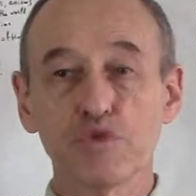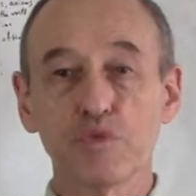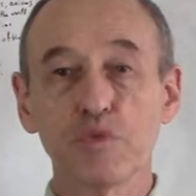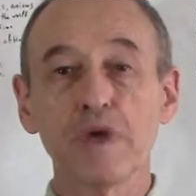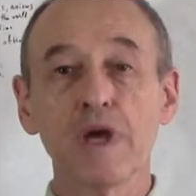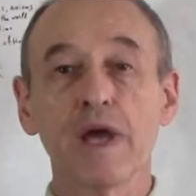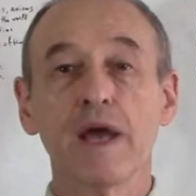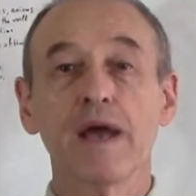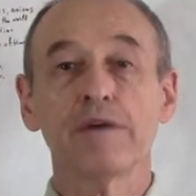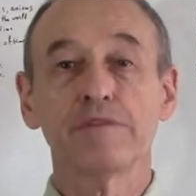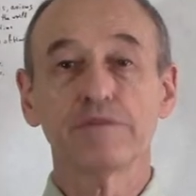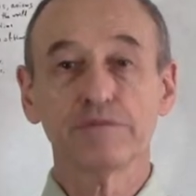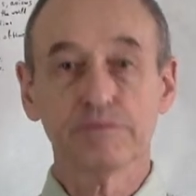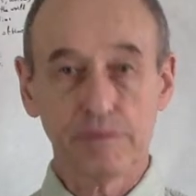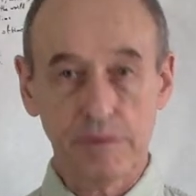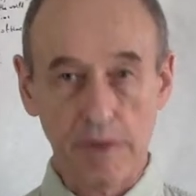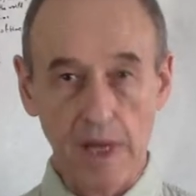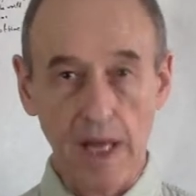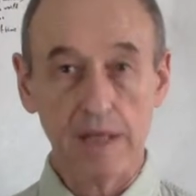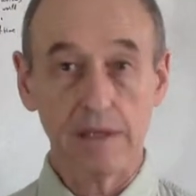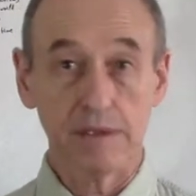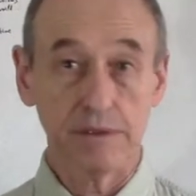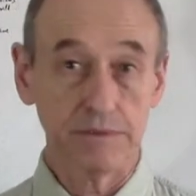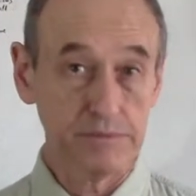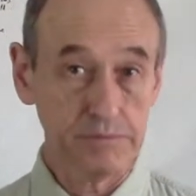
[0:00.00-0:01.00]
we have
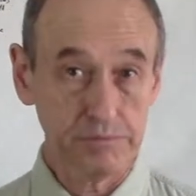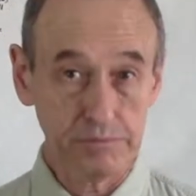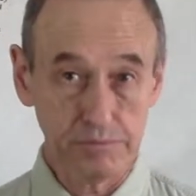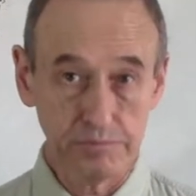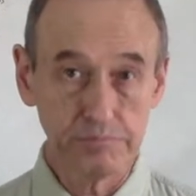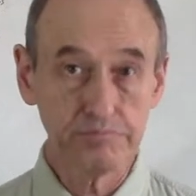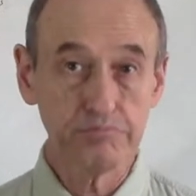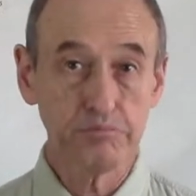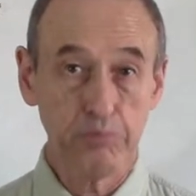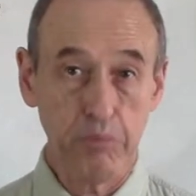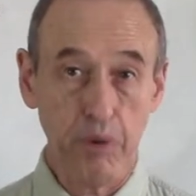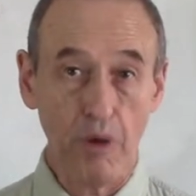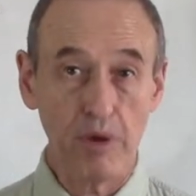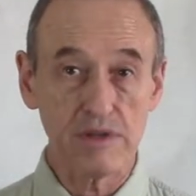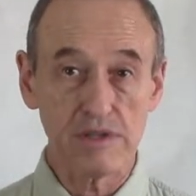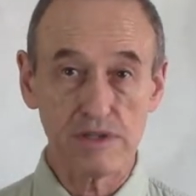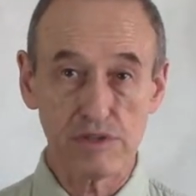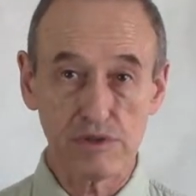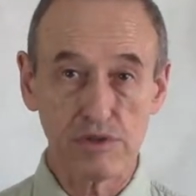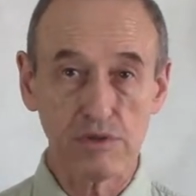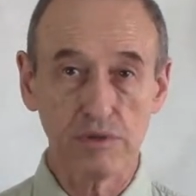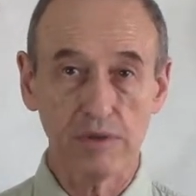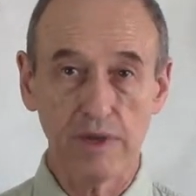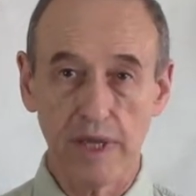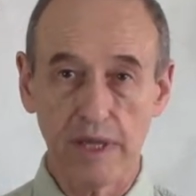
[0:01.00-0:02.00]
kind of
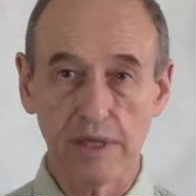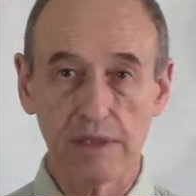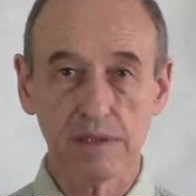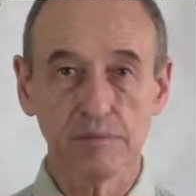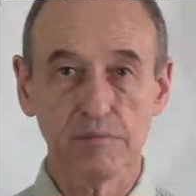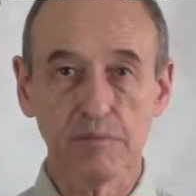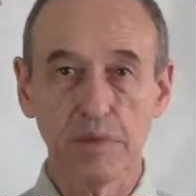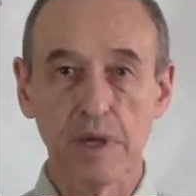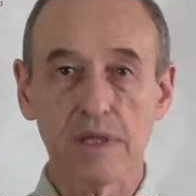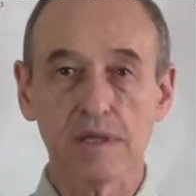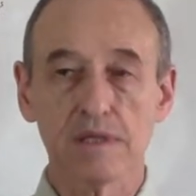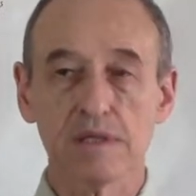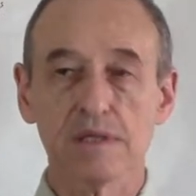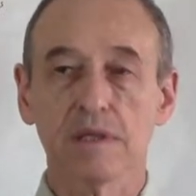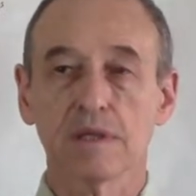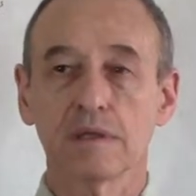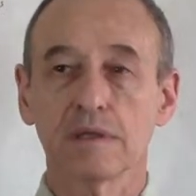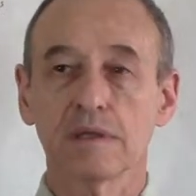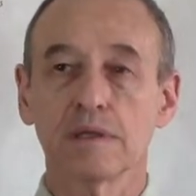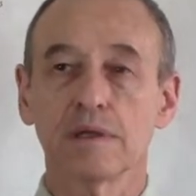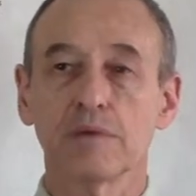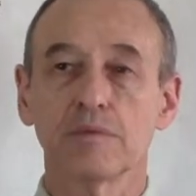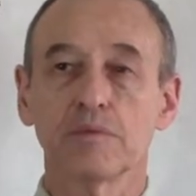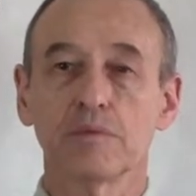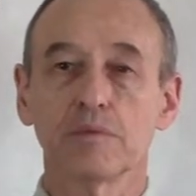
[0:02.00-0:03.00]
postulate,
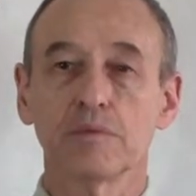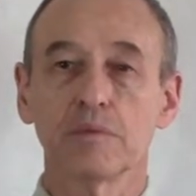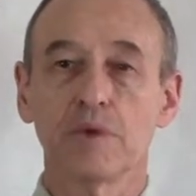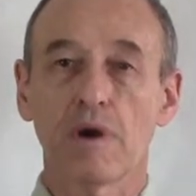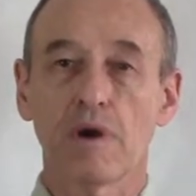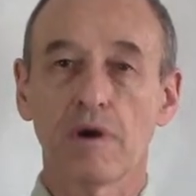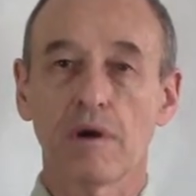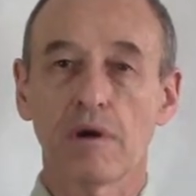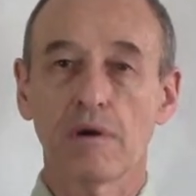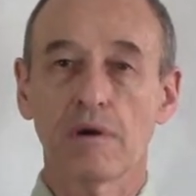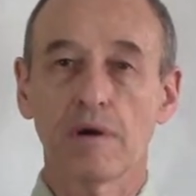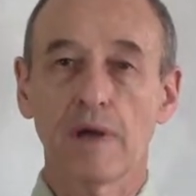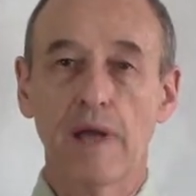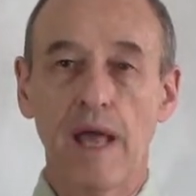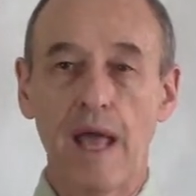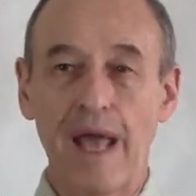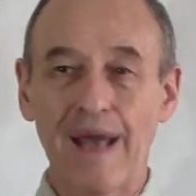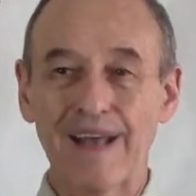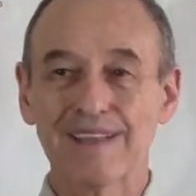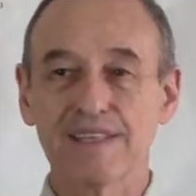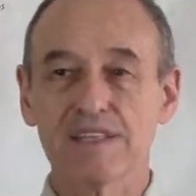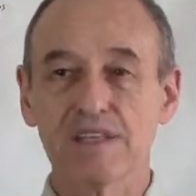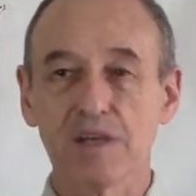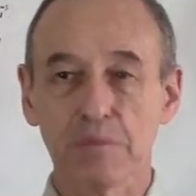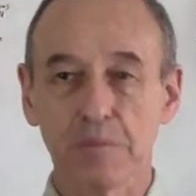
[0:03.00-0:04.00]
basically. We are
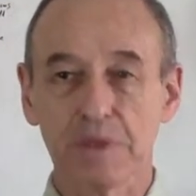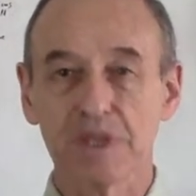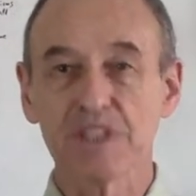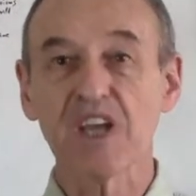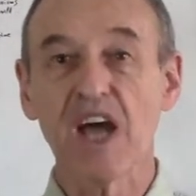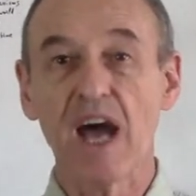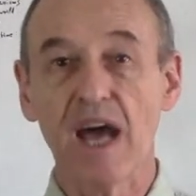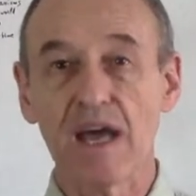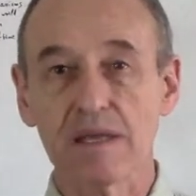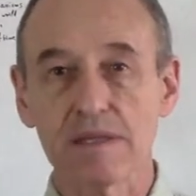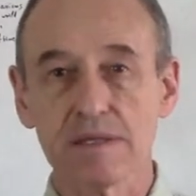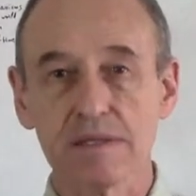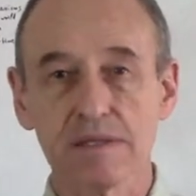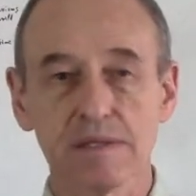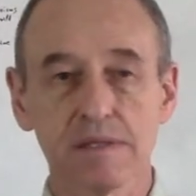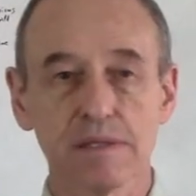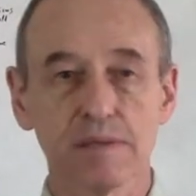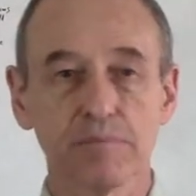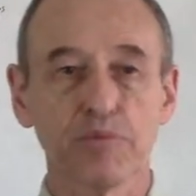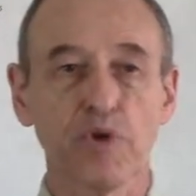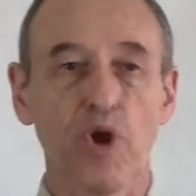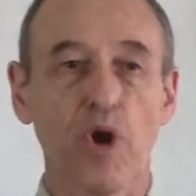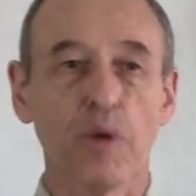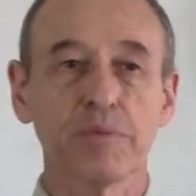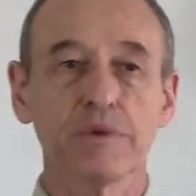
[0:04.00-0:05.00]
axiomatized the
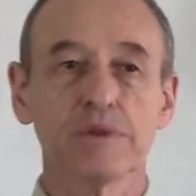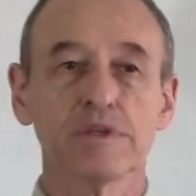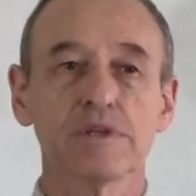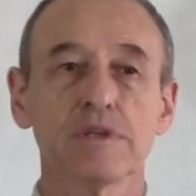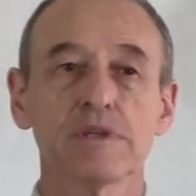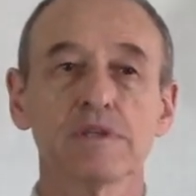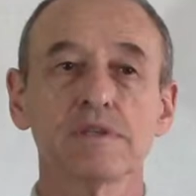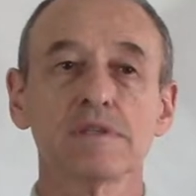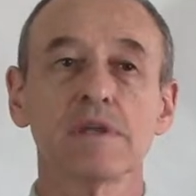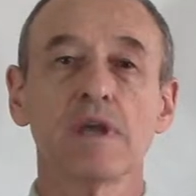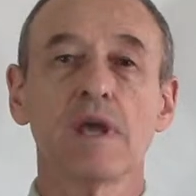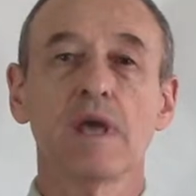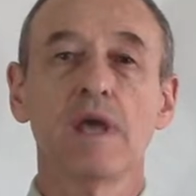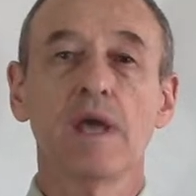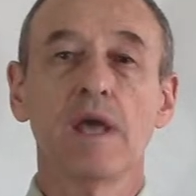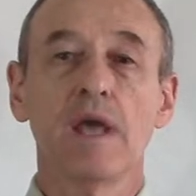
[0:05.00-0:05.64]
properties.